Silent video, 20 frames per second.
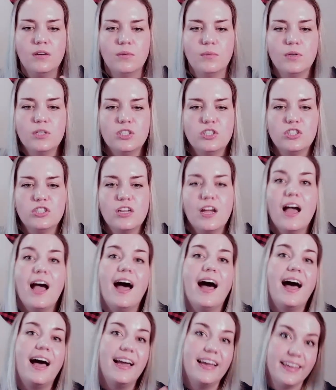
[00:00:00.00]
which
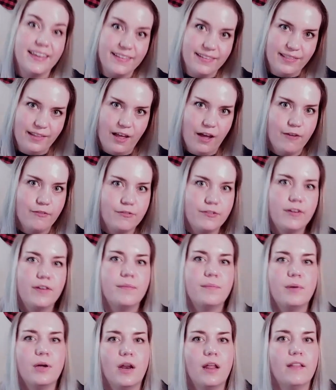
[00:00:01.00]
I love,
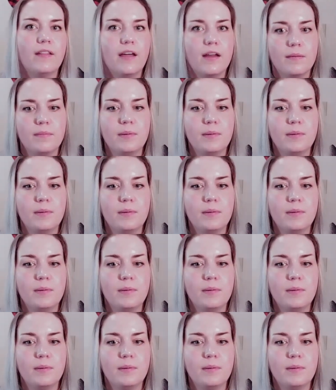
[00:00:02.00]
but a lot